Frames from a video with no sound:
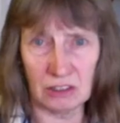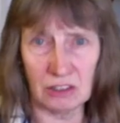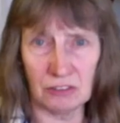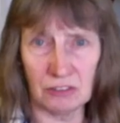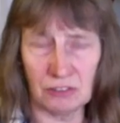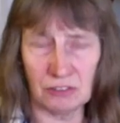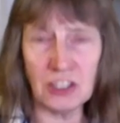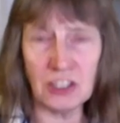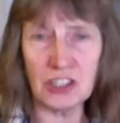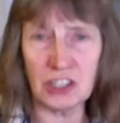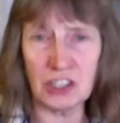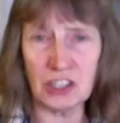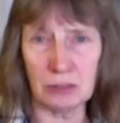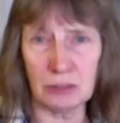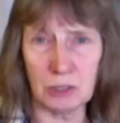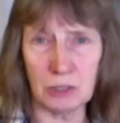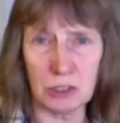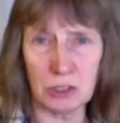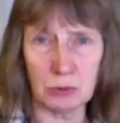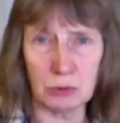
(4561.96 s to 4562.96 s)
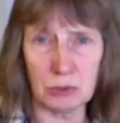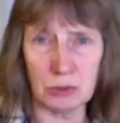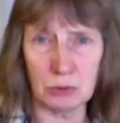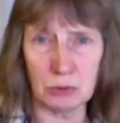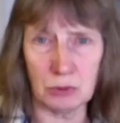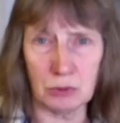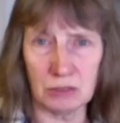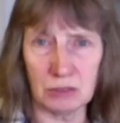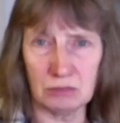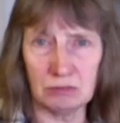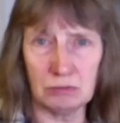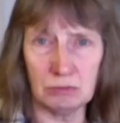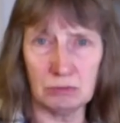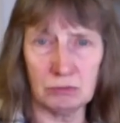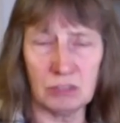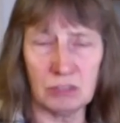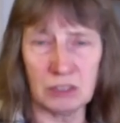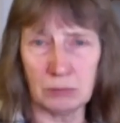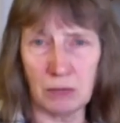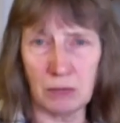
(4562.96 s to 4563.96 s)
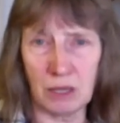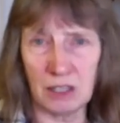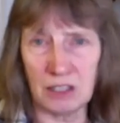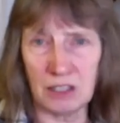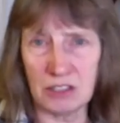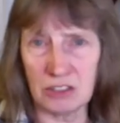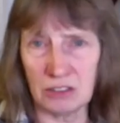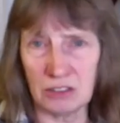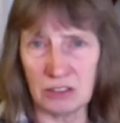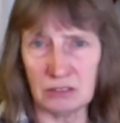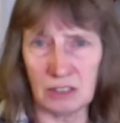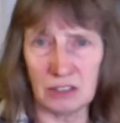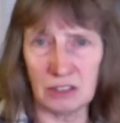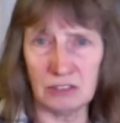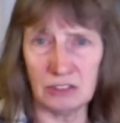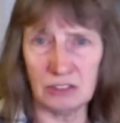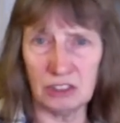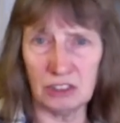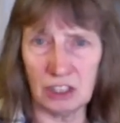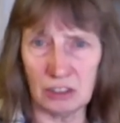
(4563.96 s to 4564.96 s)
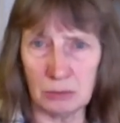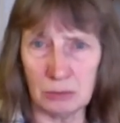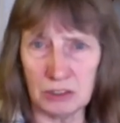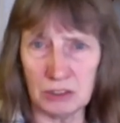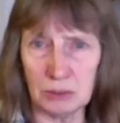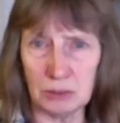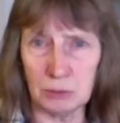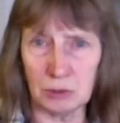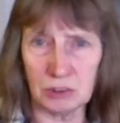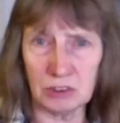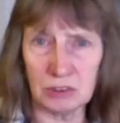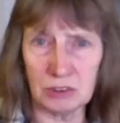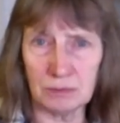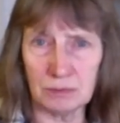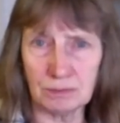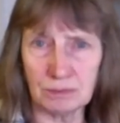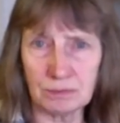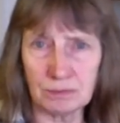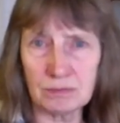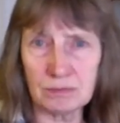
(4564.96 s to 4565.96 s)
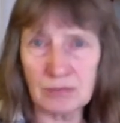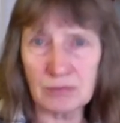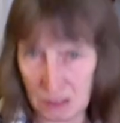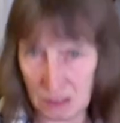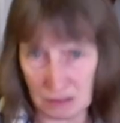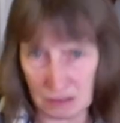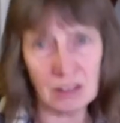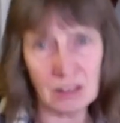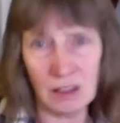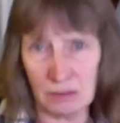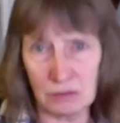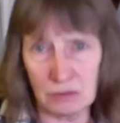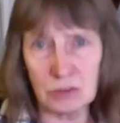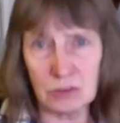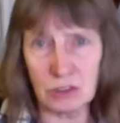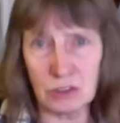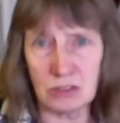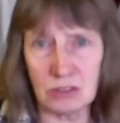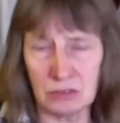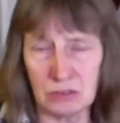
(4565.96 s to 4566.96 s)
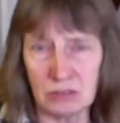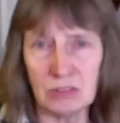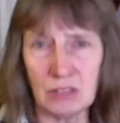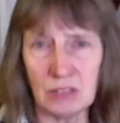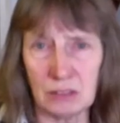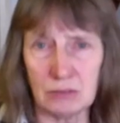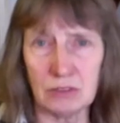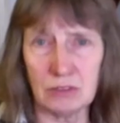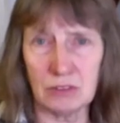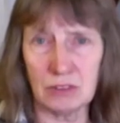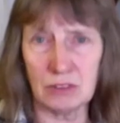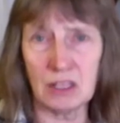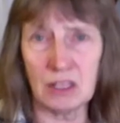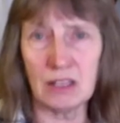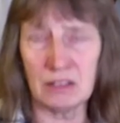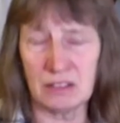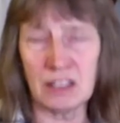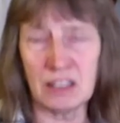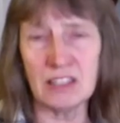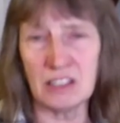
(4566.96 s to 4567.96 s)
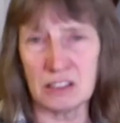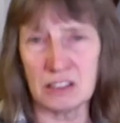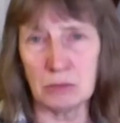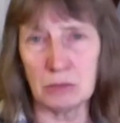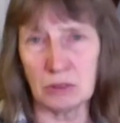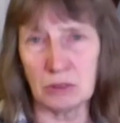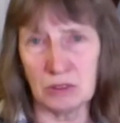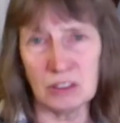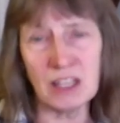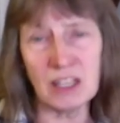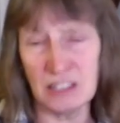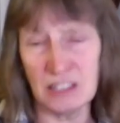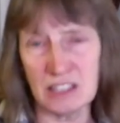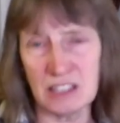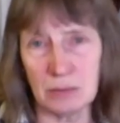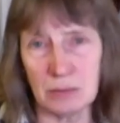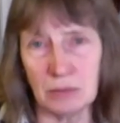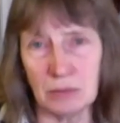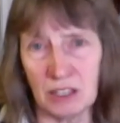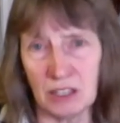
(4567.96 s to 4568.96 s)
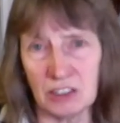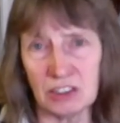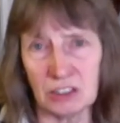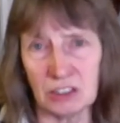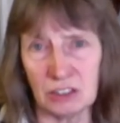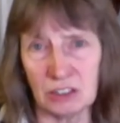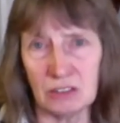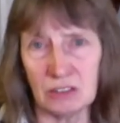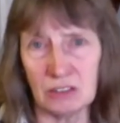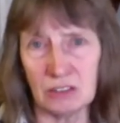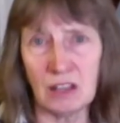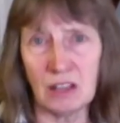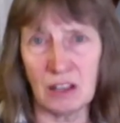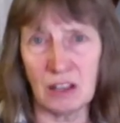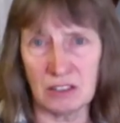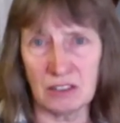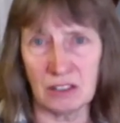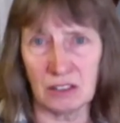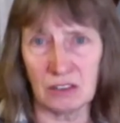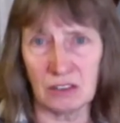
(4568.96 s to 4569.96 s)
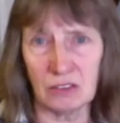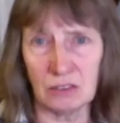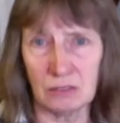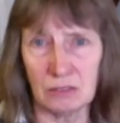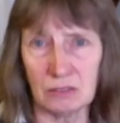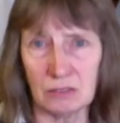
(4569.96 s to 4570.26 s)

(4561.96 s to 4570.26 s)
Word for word: the finishing, which was with Rick Myers and, and Jeremy Schmutz. That that was that, they they did some they did some nice nice things.